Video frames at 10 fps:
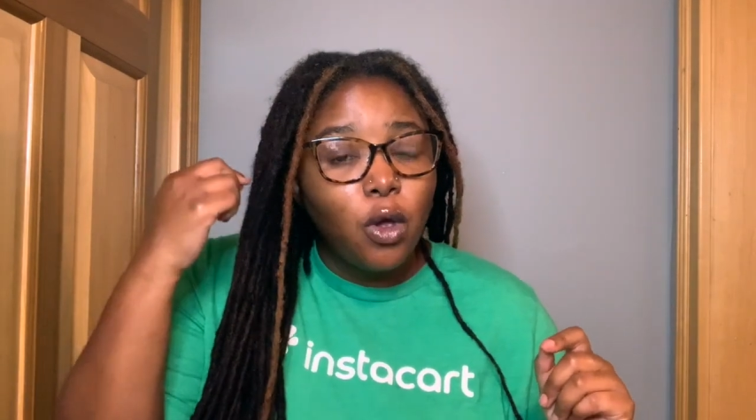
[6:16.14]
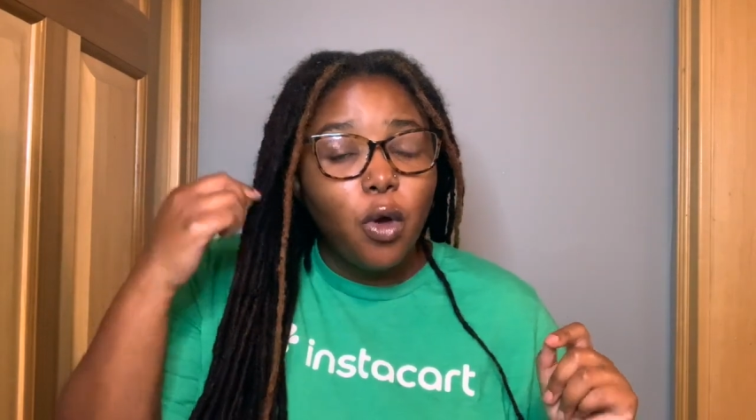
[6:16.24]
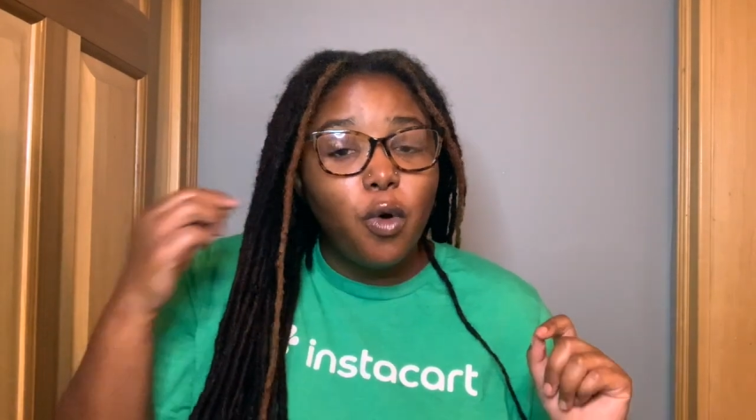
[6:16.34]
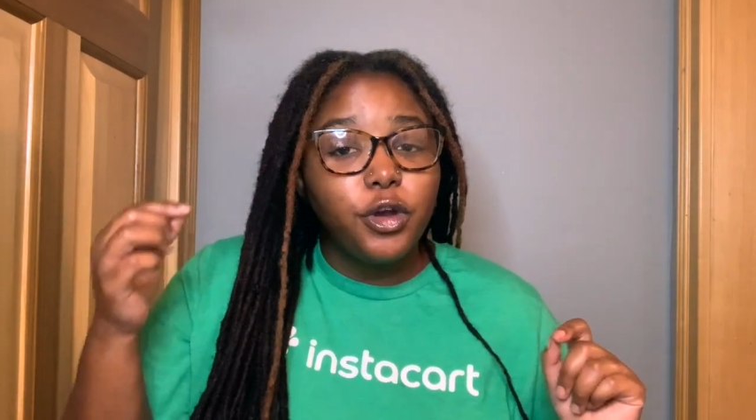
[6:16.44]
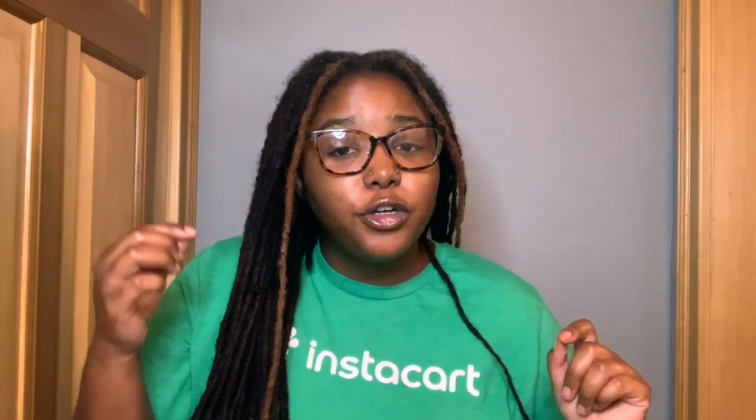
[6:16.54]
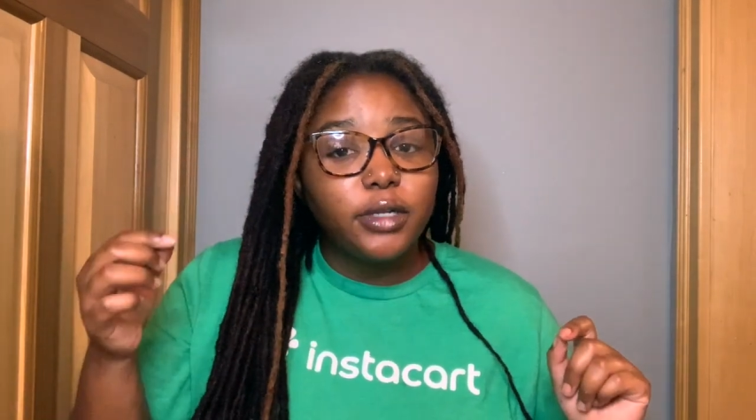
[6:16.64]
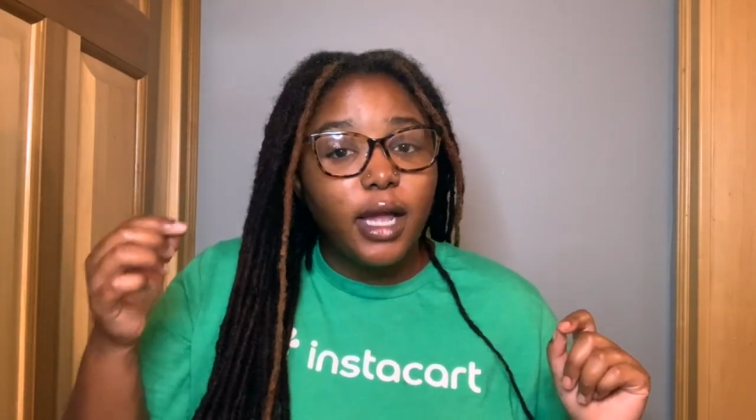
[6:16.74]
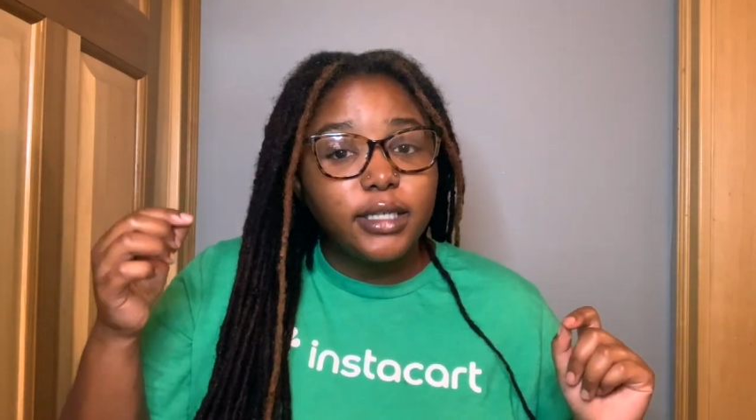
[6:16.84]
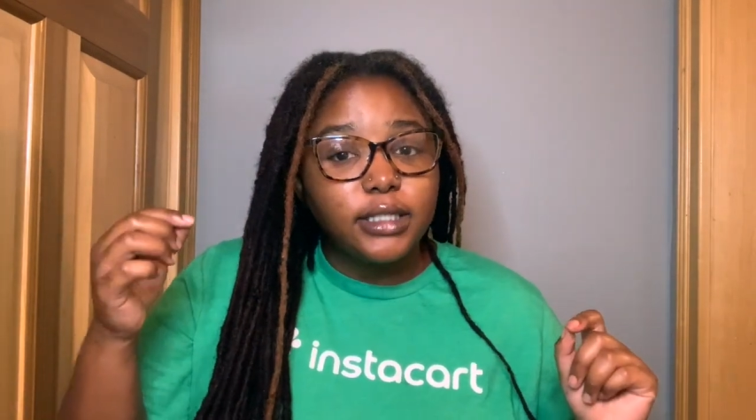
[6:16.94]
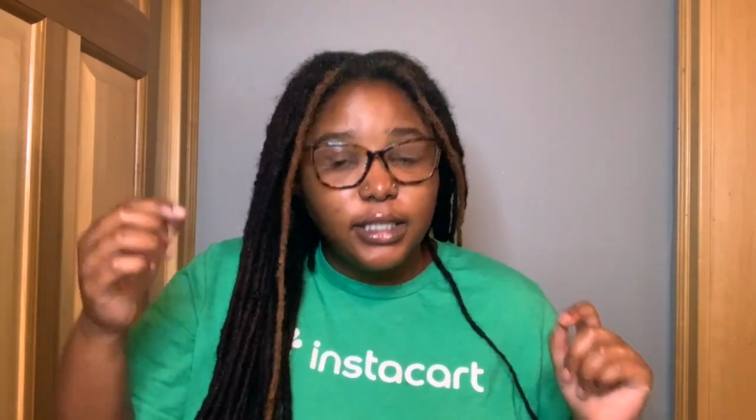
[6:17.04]
or your
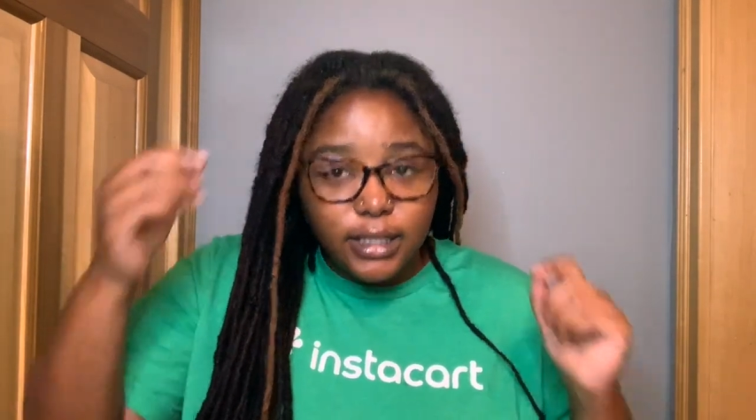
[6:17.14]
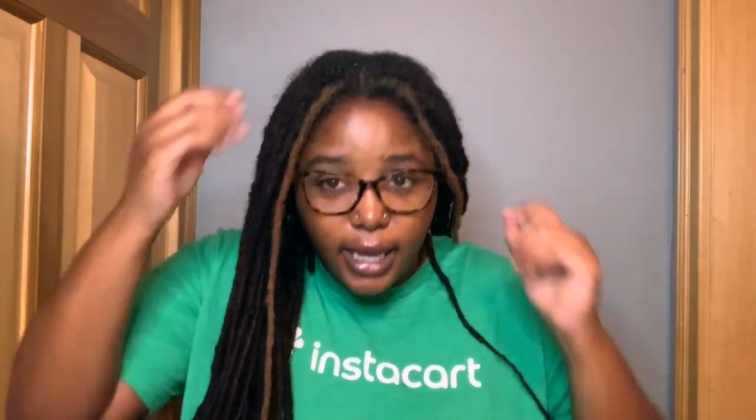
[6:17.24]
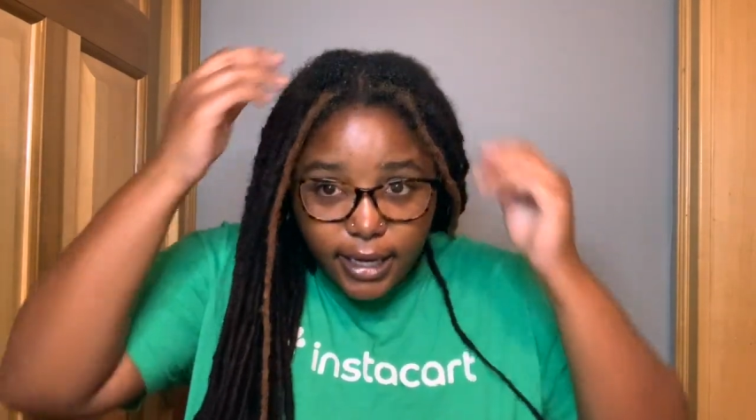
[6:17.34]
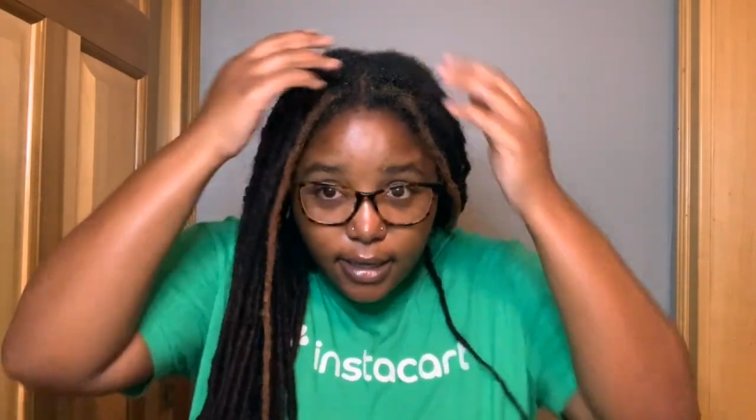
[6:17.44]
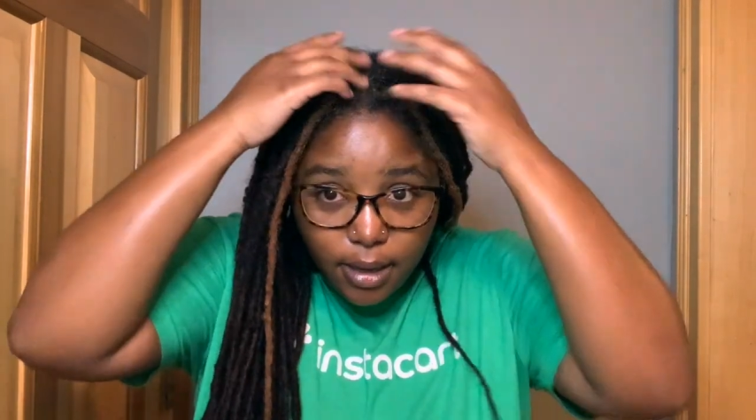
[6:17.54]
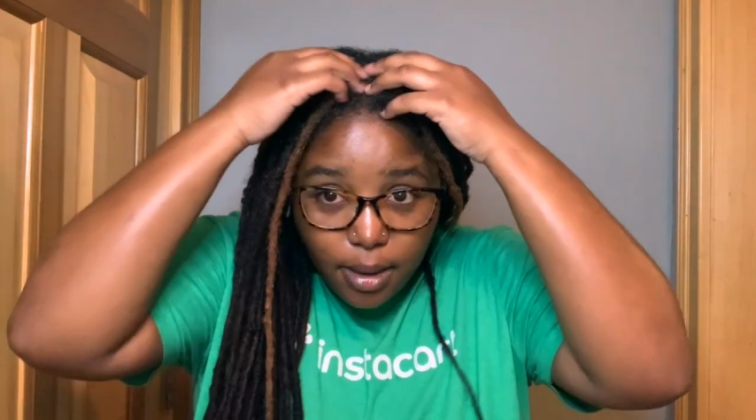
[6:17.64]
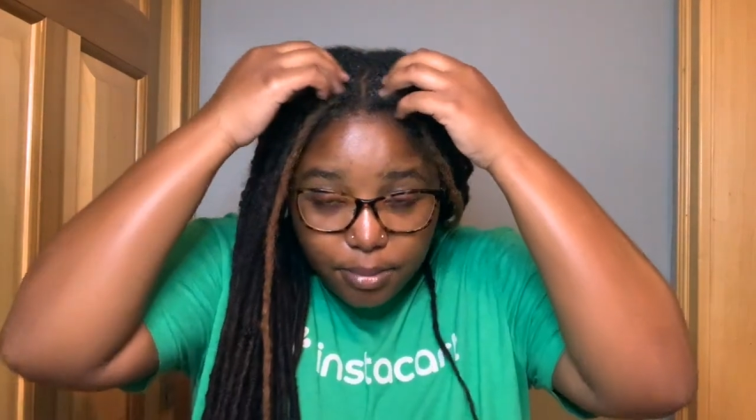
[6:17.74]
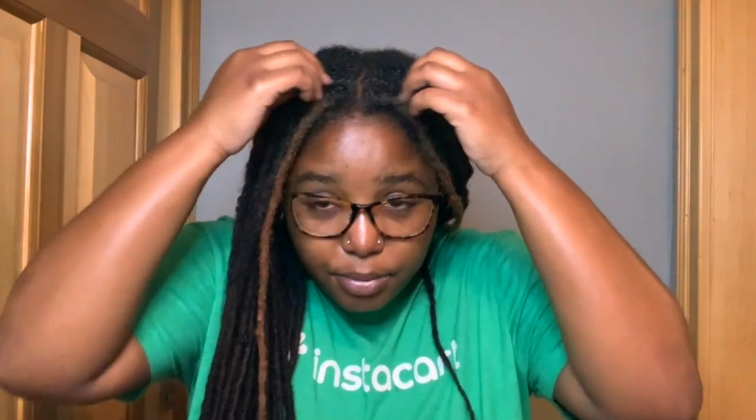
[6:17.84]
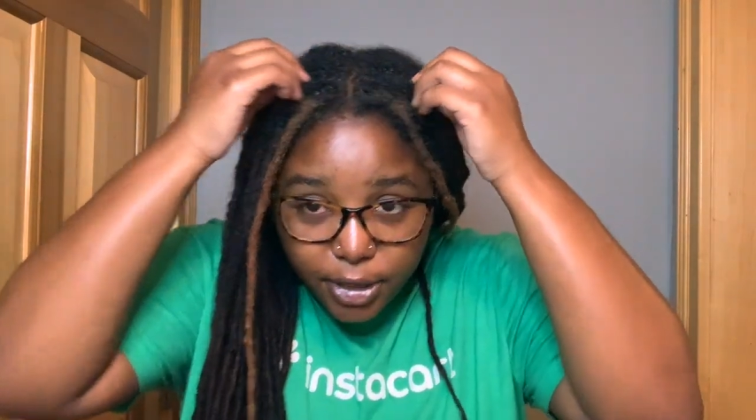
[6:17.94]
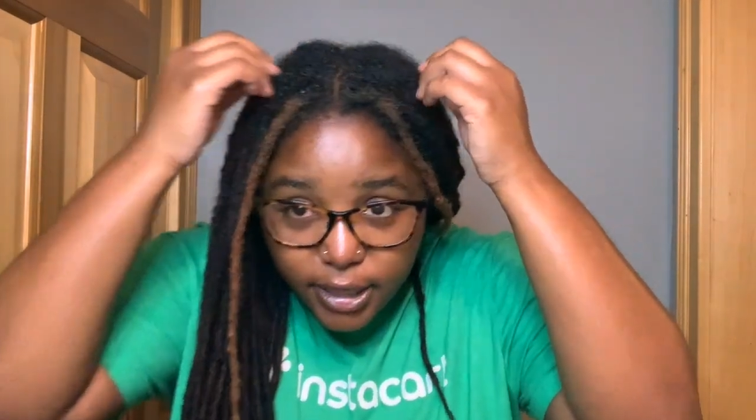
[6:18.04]
locks can like
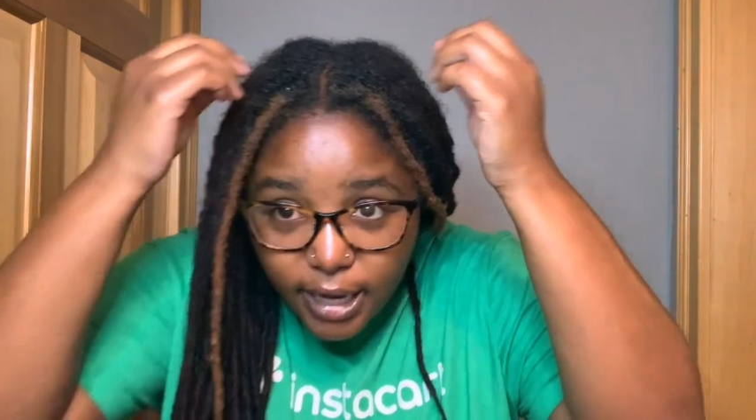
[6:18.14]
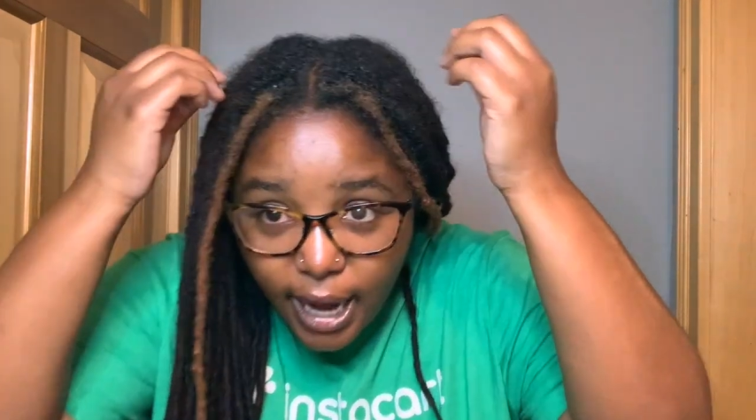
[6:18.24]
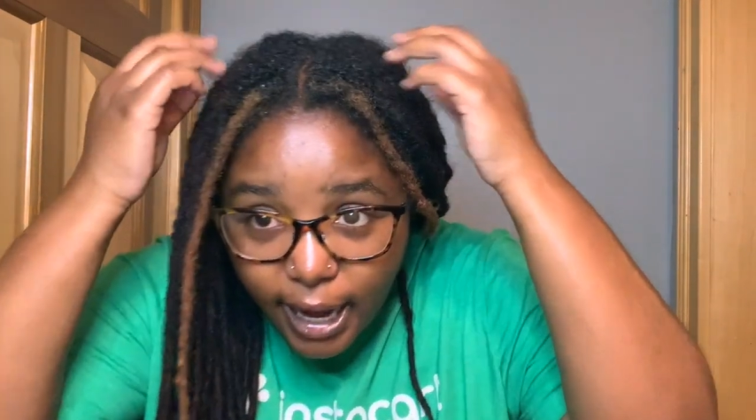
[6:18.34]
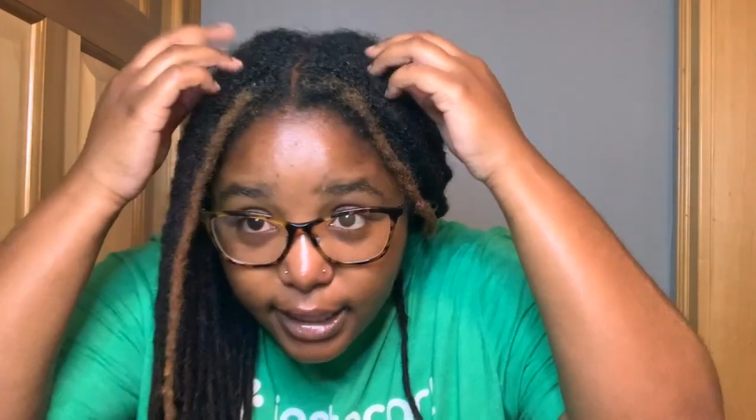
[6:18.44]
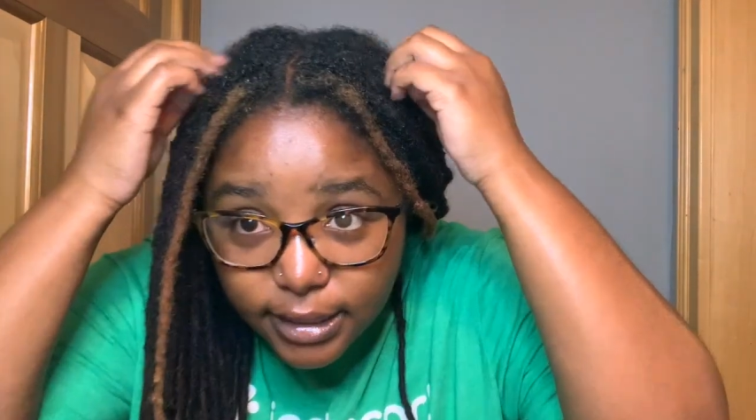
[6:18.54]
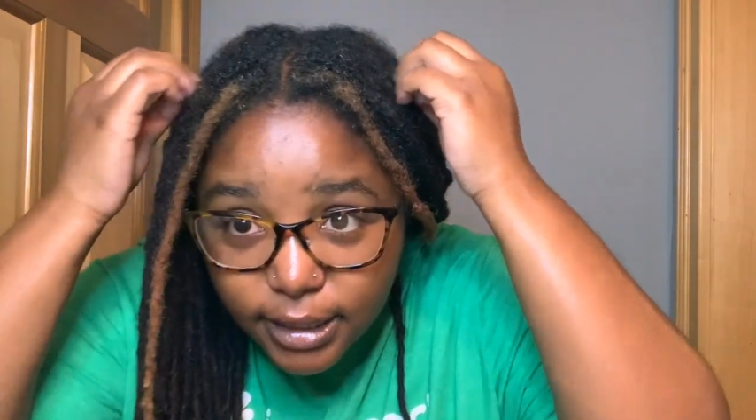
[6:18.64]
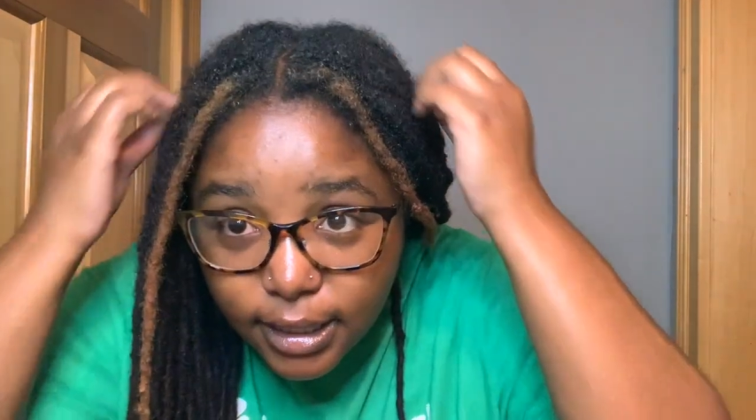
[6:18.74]
break at